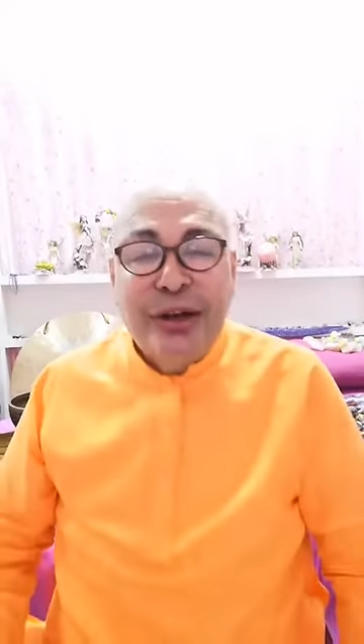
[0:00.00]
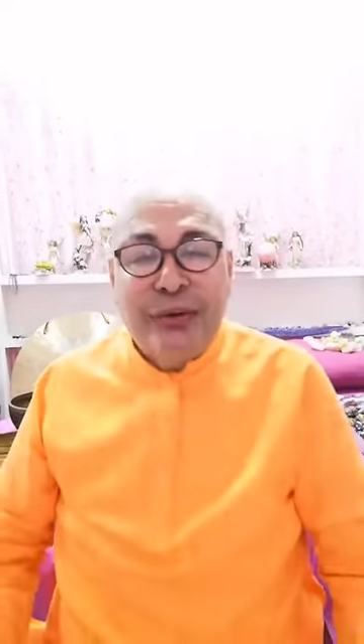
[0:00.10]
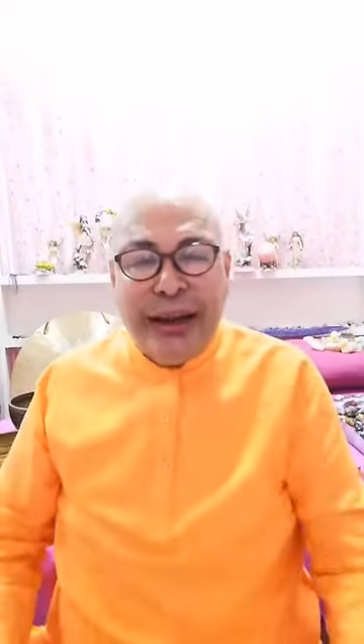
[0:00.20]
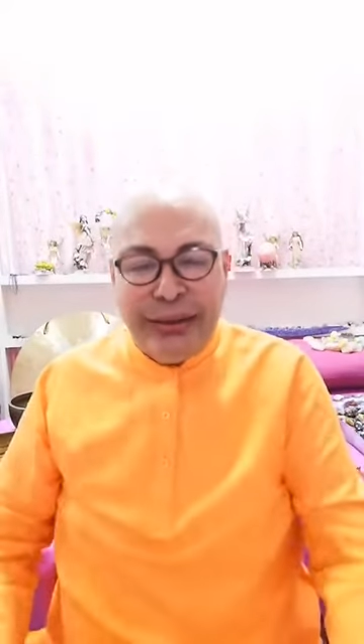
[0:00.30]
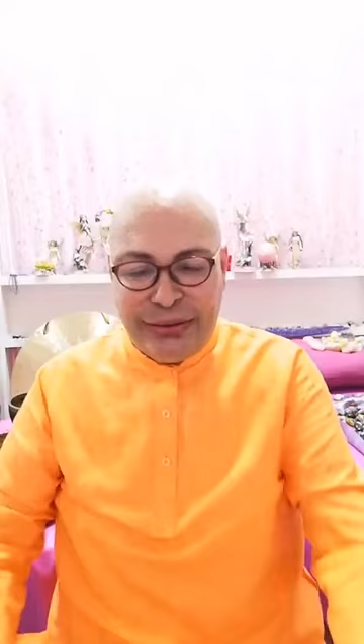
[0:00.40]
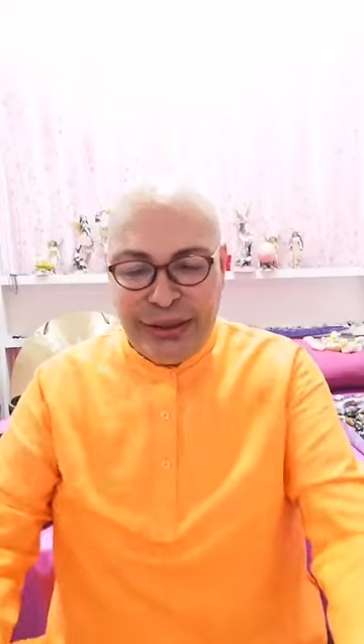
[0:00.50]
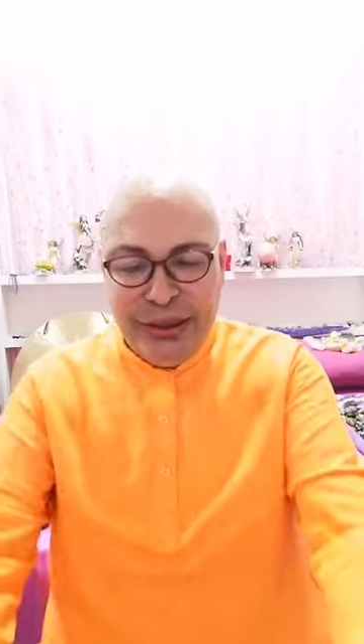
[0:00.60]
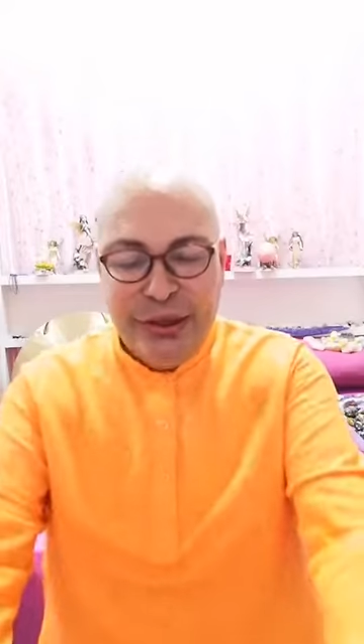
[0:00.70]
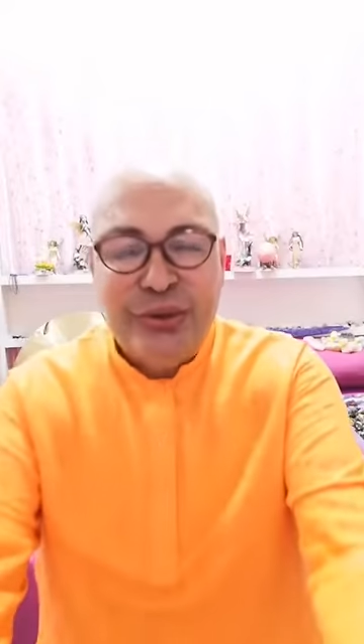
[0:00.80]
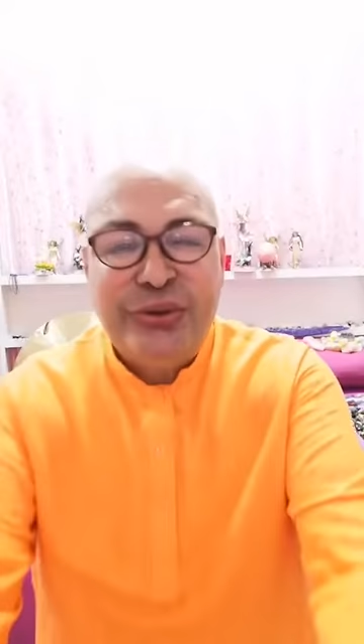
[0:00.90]
Right,
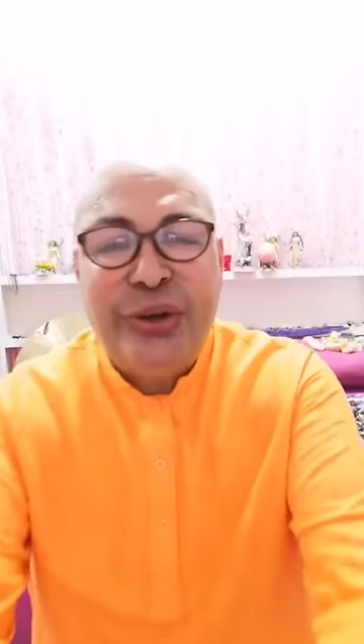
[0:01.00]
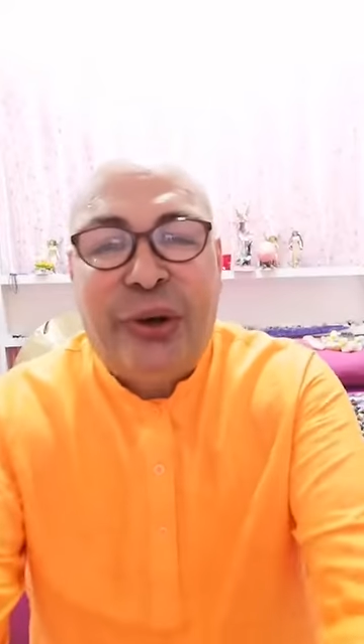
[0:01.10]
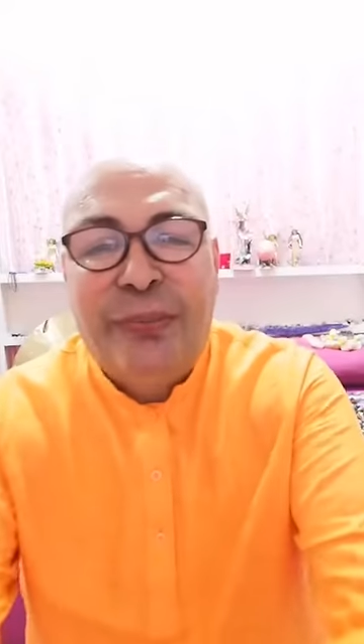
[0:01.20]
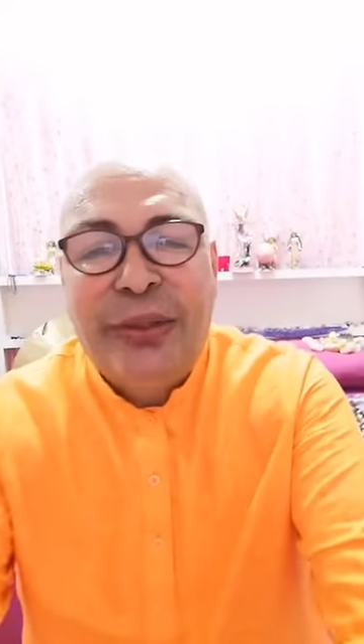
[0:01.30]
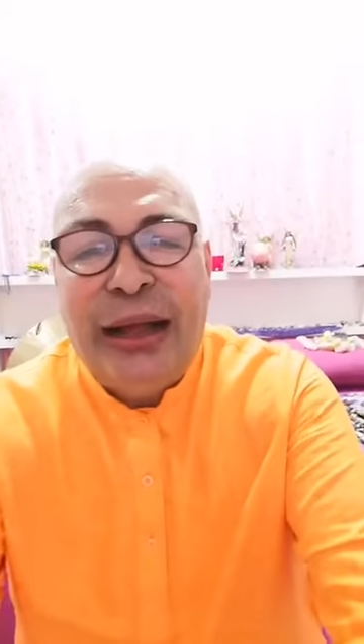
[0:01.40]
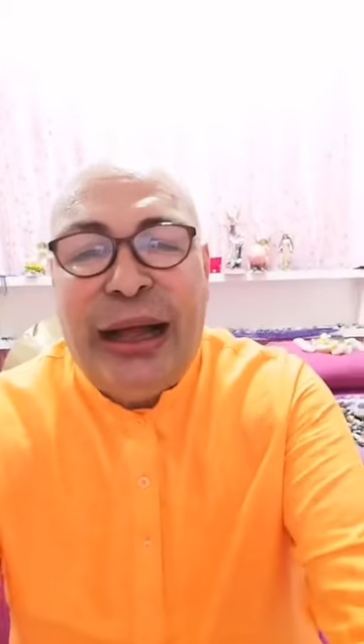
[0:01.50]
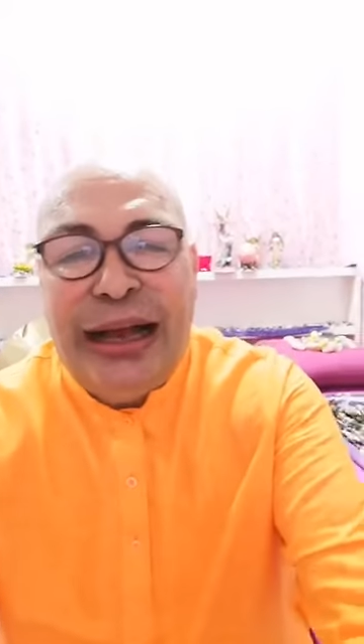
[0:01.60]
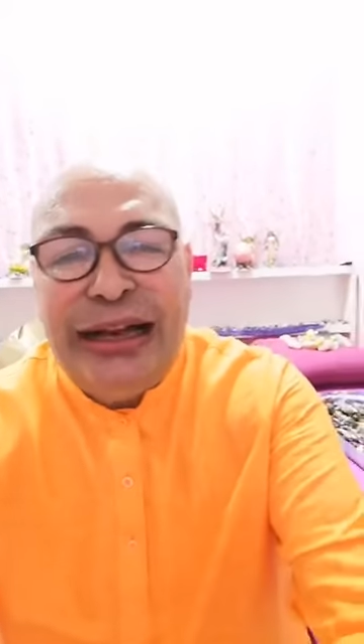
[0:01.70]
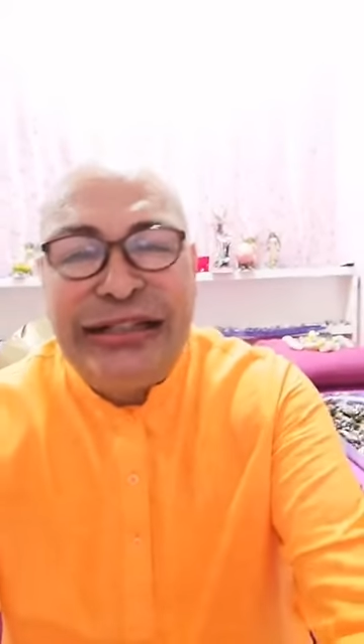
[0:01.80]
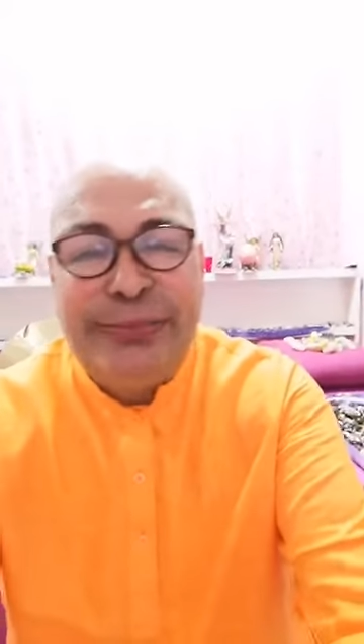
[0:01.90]
so
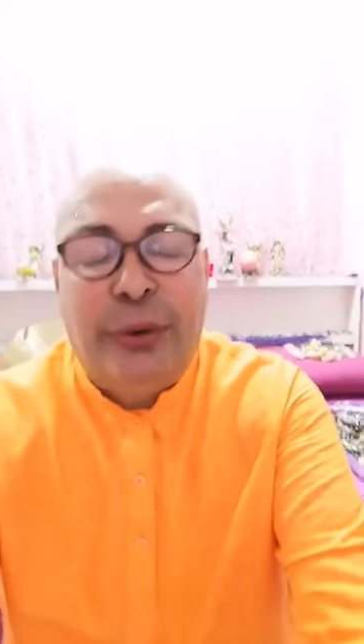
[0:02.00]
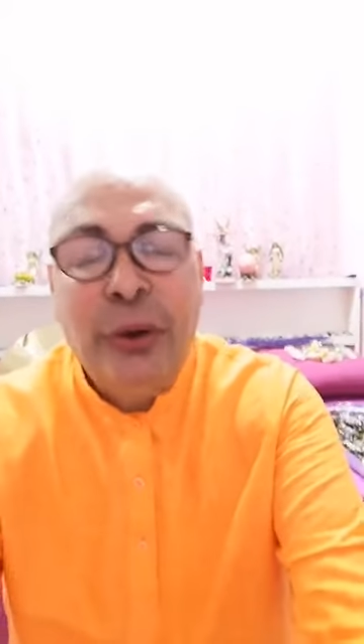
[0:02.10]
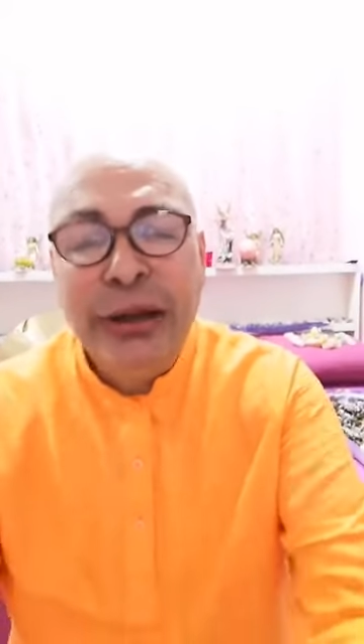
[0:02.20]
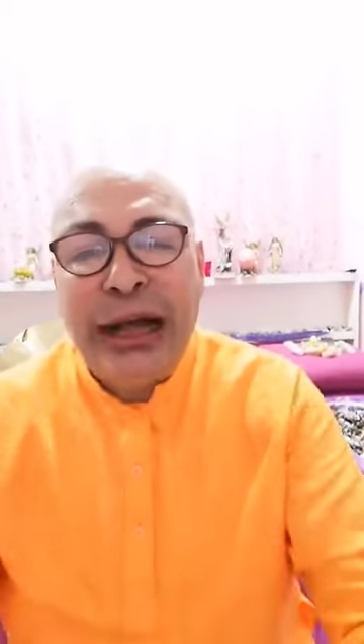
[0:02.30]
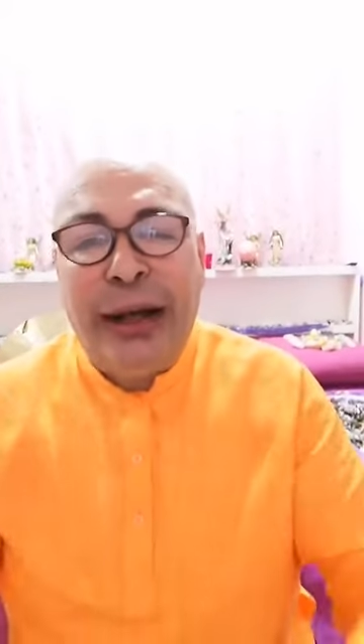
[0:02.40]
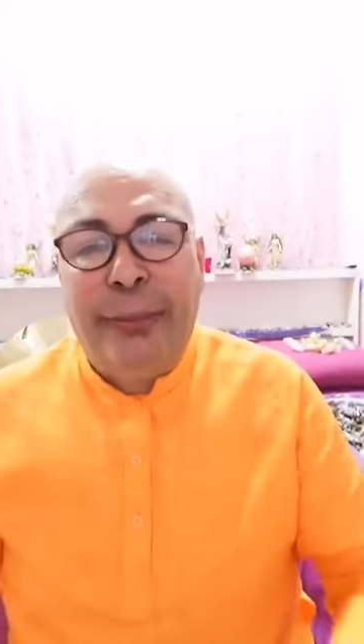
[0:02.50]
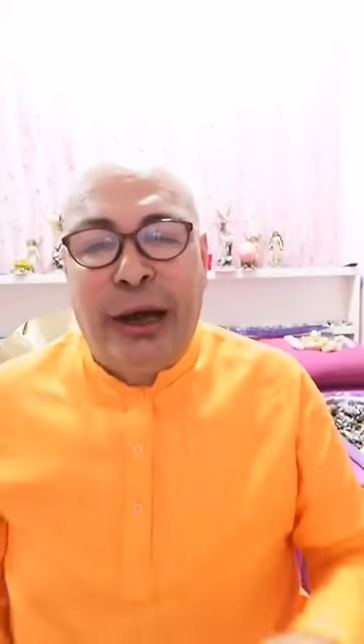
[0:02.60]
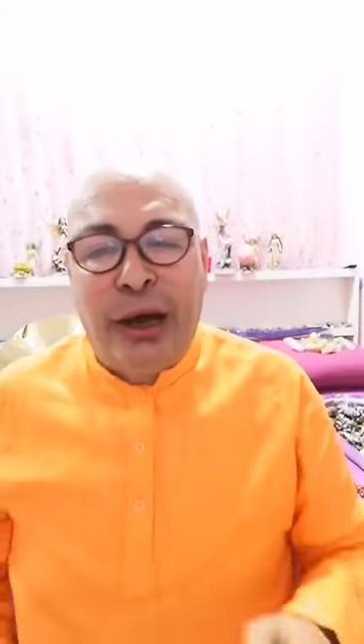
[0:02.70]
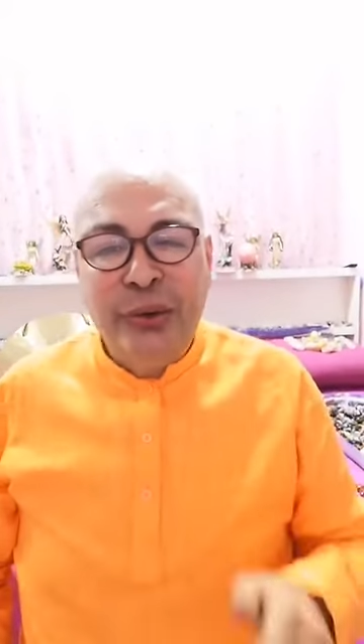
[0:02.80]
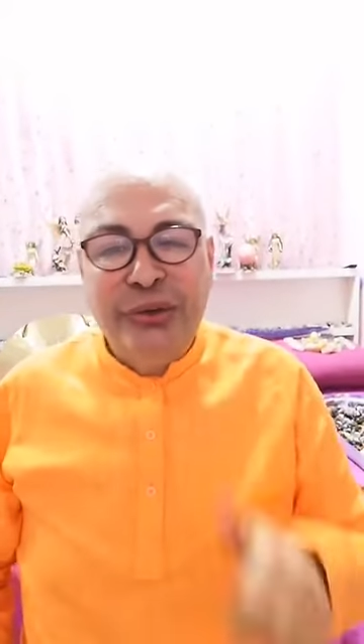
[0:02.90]
I spoke
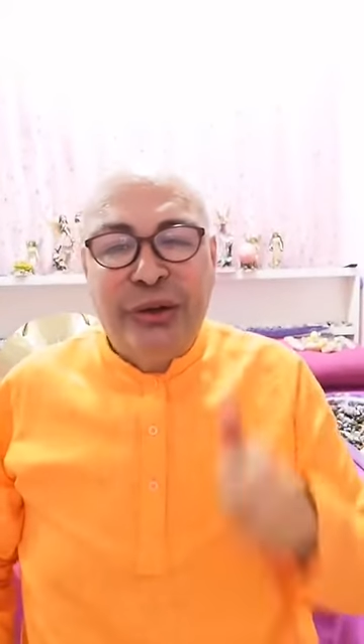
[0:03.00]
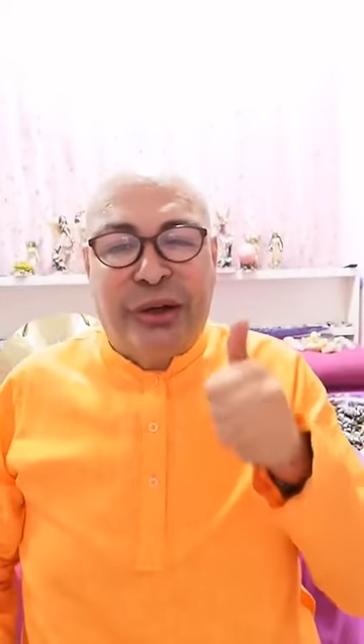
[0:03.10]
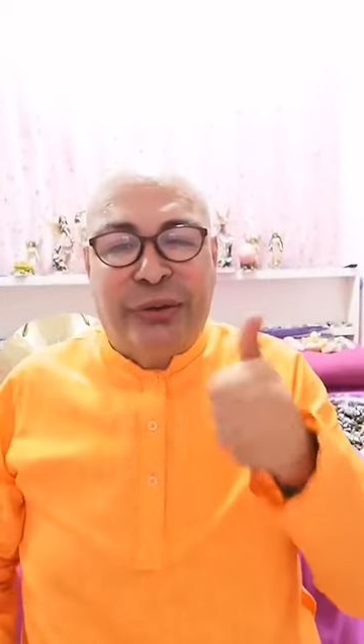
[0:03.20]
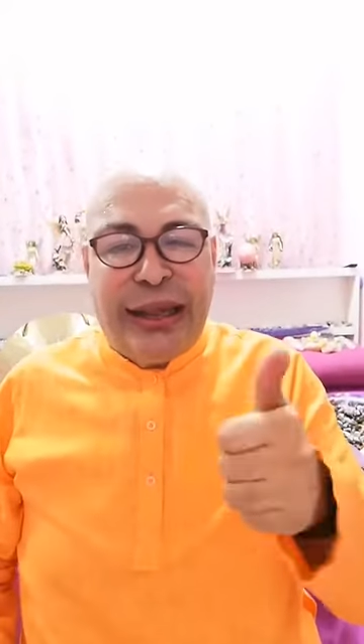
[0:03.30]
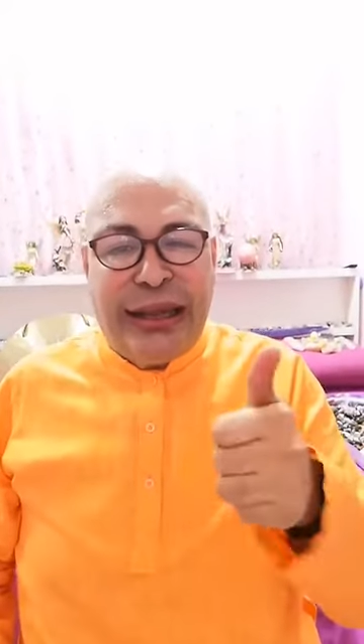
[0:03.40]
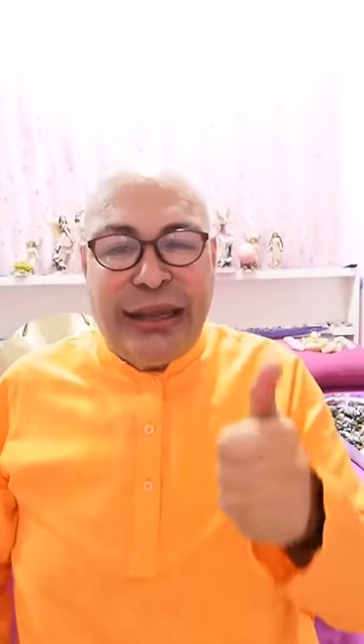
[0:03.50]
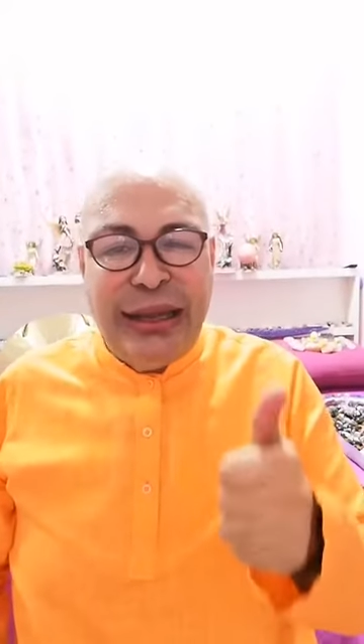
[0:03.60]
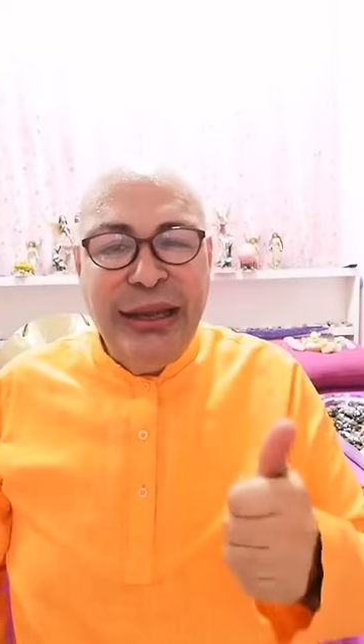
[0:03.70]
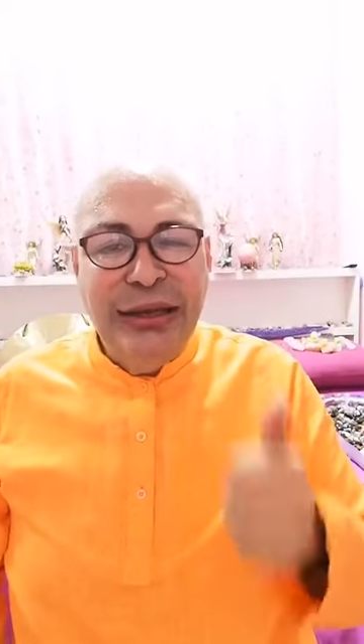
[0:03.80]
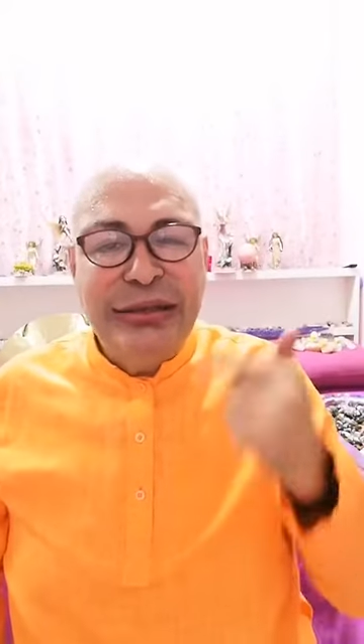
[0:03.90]
about
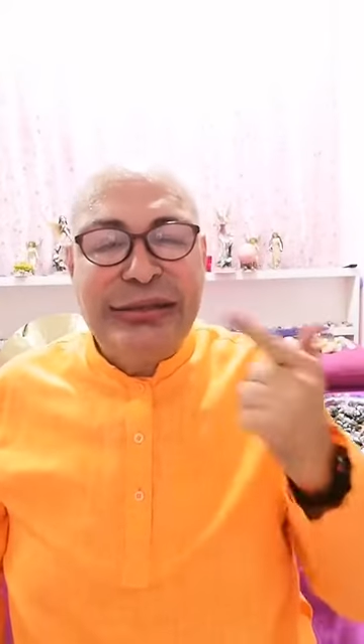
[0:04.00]
Reiki,